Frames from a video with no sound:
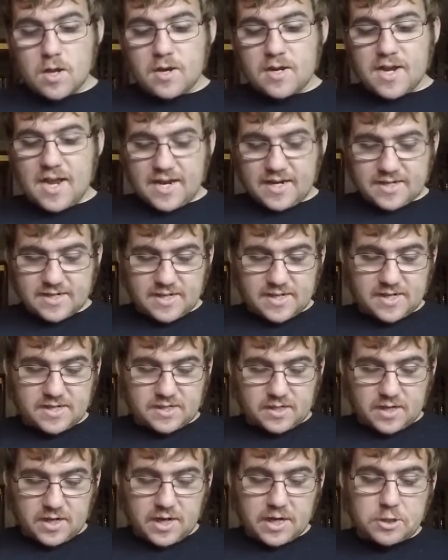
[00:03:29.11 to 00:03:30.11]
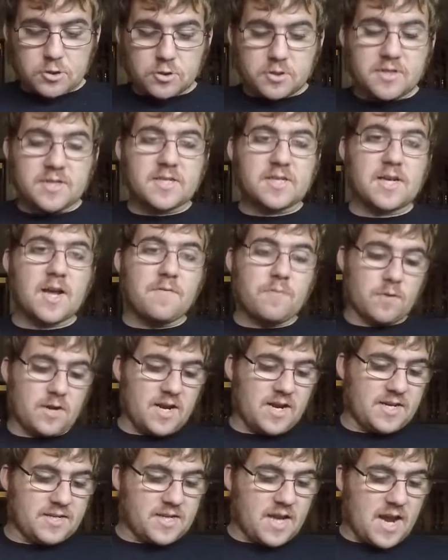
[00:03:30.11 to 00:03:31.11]
Next is Kindred
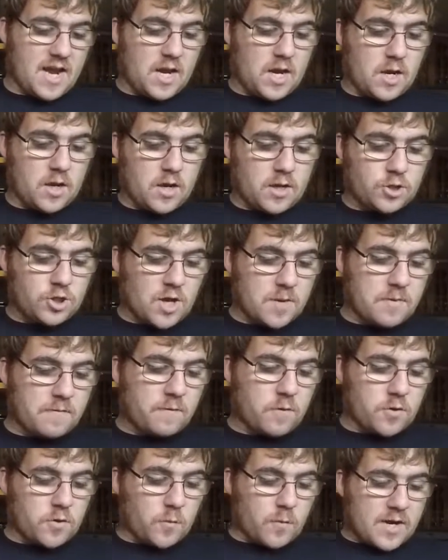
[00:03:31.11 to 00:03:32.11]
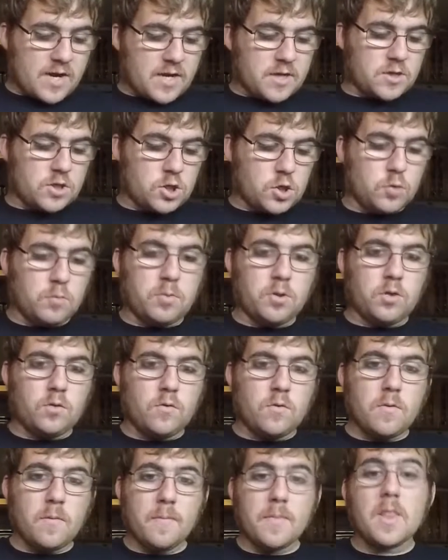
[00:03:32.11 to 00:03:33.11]
Discovery. It is a enchantment for 3 and 2
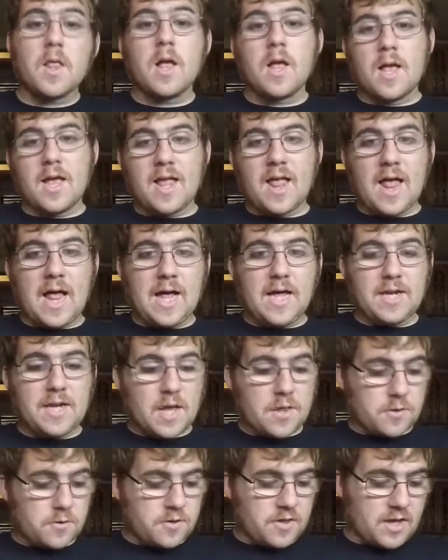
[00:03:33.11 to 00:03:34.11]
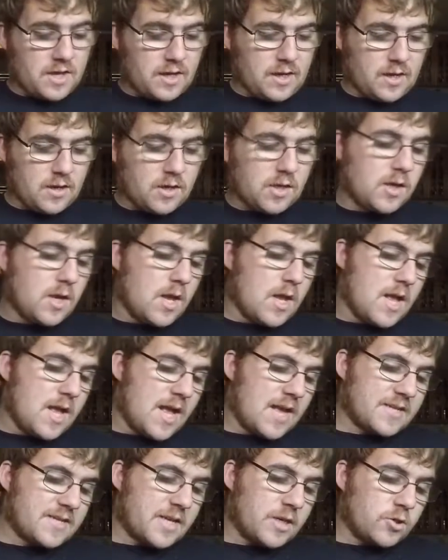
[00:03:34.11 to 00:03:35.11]
blue. Another thing here,
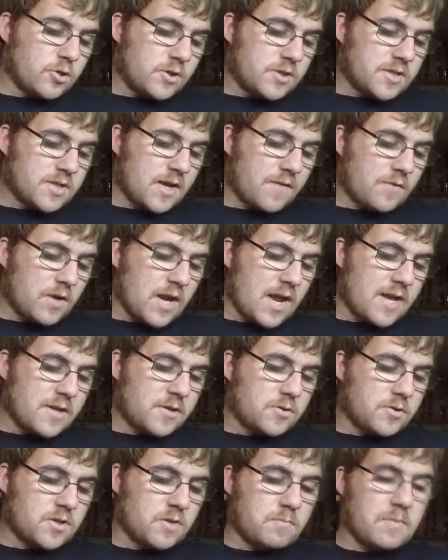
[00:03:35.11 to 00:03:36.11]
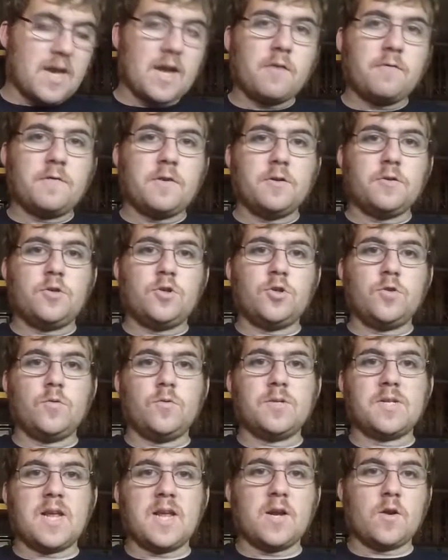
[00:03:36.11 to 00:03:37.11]
as Kindred Discovery enters the battlefield,
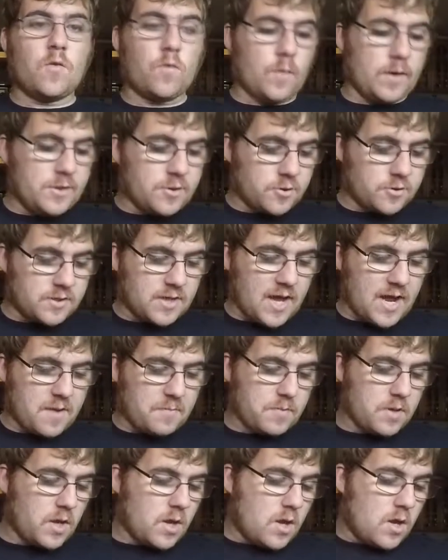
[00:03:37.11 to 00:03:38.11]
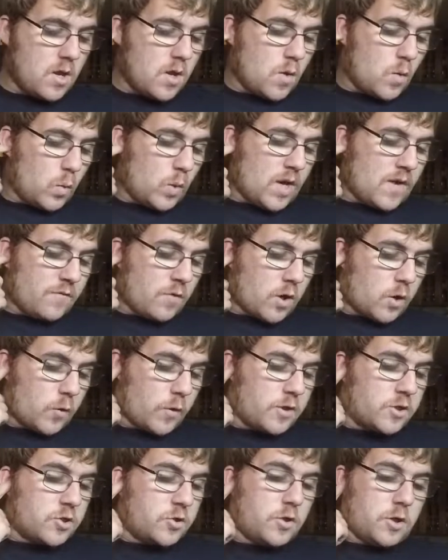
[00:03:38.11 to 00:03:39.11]
choose a creature type. Whenever a
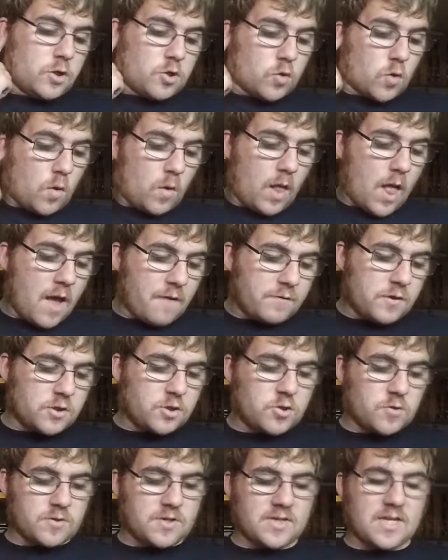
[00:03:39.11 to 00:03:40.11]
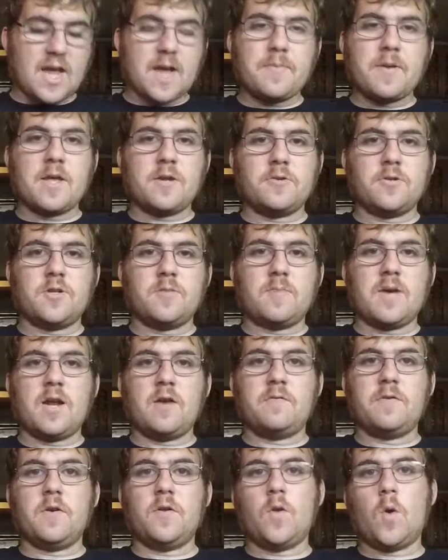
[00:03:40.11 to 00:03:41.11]
creature you control of the chosen type enters the
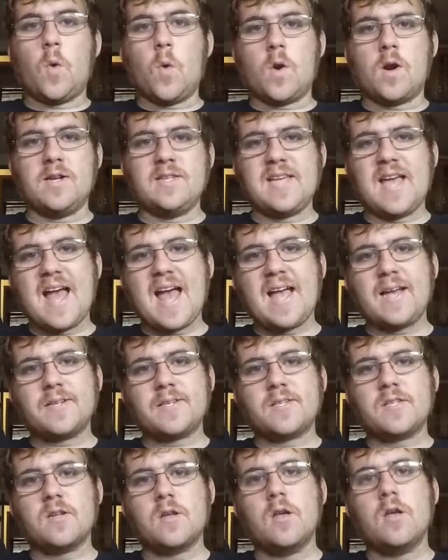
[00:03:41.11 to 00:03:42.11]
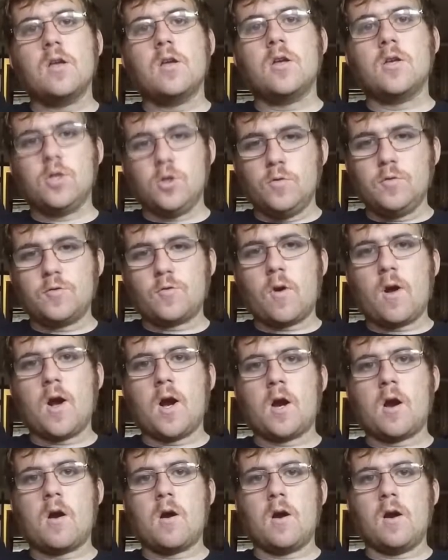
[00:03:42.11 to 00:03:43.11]
battlefield or attacks, you draw
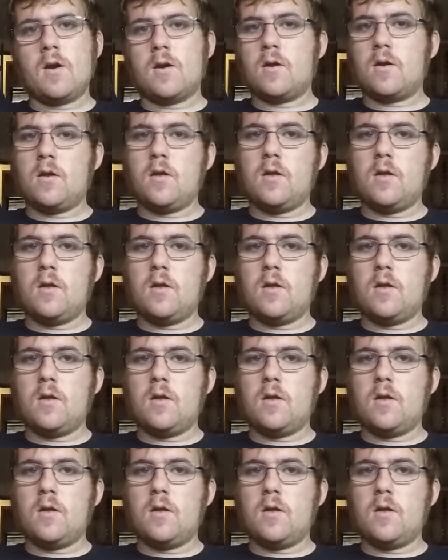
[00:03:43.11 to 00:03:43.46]
a card.